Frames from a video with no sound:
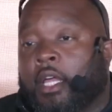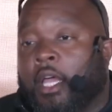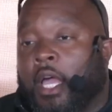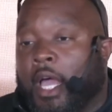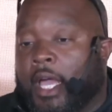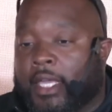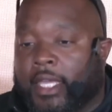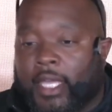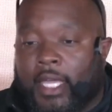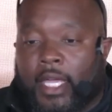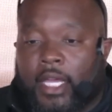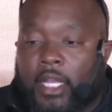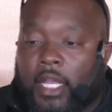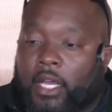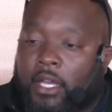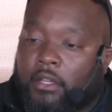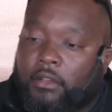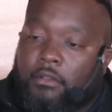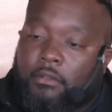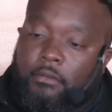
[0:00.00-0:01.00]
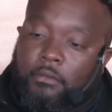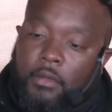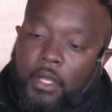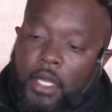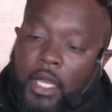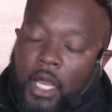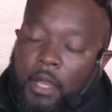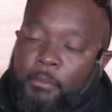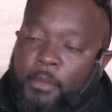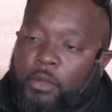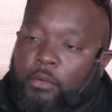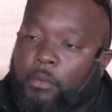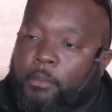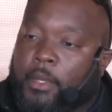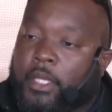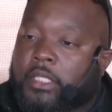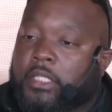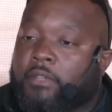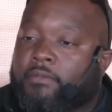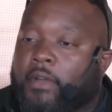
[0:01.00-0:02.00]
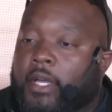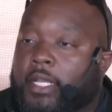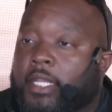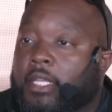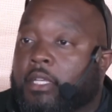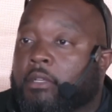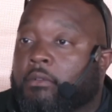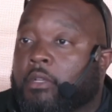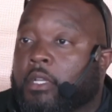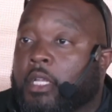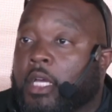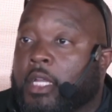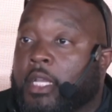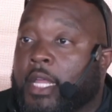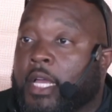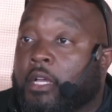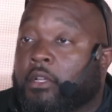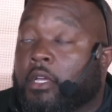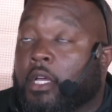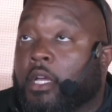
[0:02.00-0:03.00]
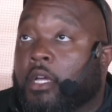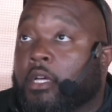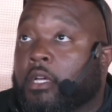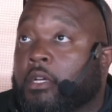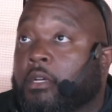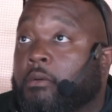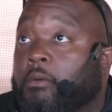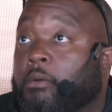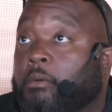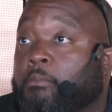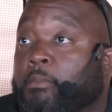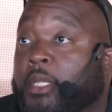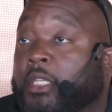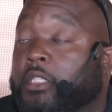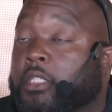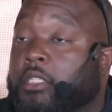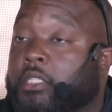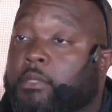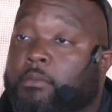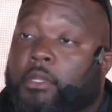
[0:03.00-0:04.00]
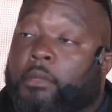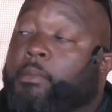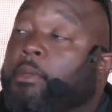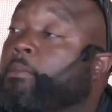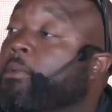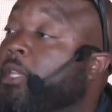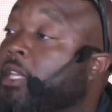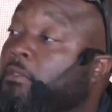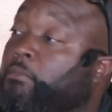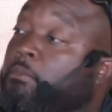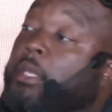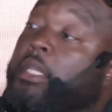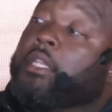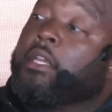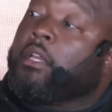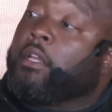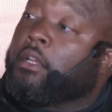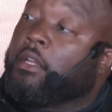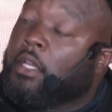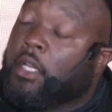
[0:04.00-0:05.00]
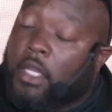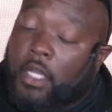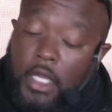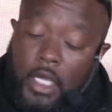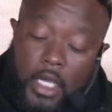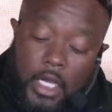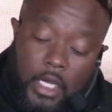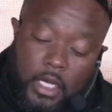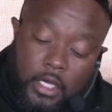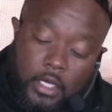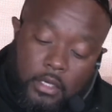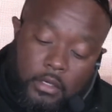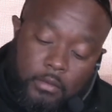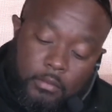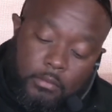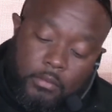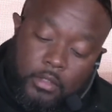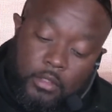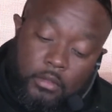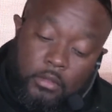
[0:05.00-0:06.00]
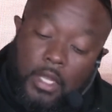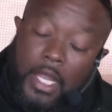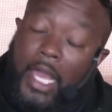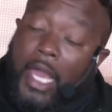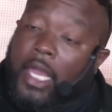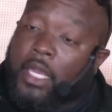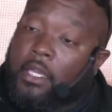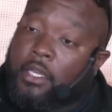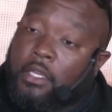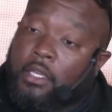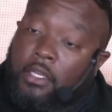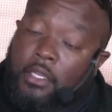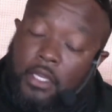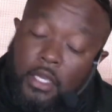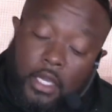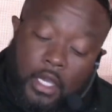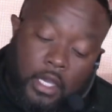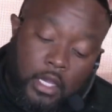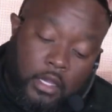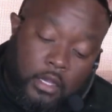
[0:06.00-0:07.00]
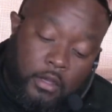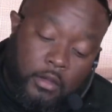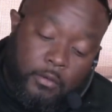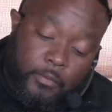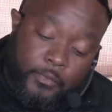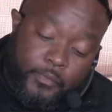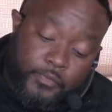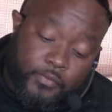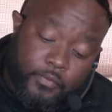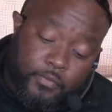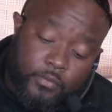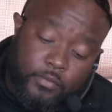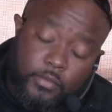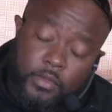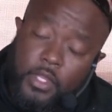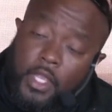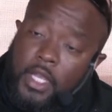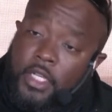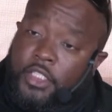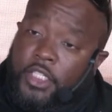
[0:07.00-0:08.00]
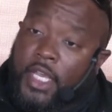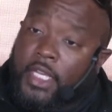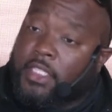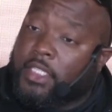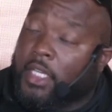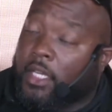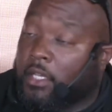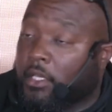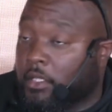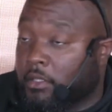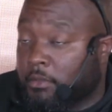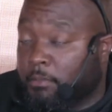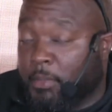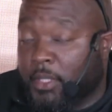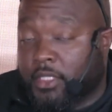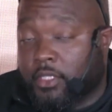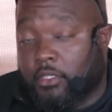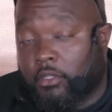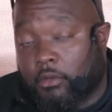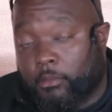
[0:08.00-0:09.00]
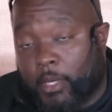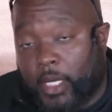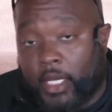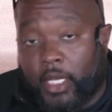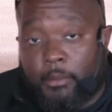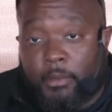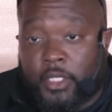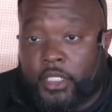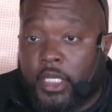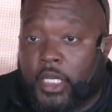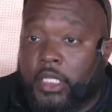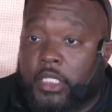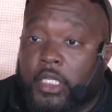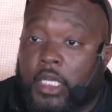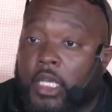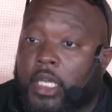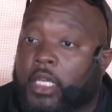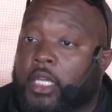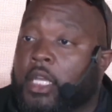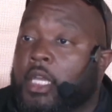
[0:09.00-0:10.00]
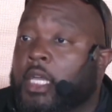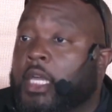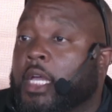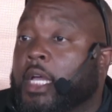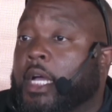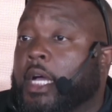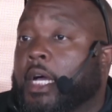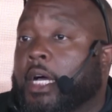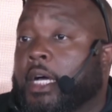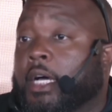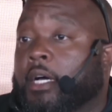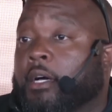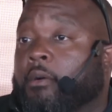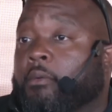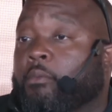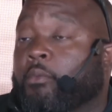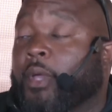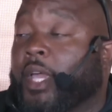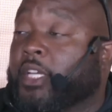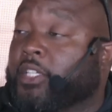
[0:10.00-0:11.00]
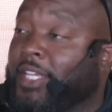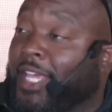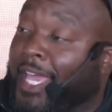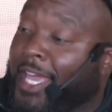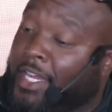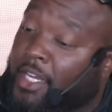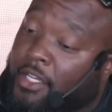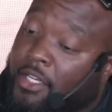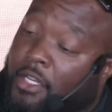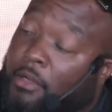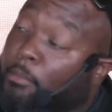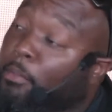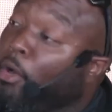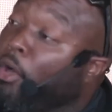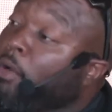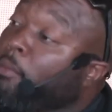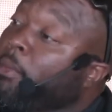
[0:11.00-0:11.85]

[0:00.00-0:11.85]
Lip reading: cannot. I'd be remiss if I didn't mention some of the people that's been there. Lulac, JJ, a business owner by the name of JJ. We actually had an apartment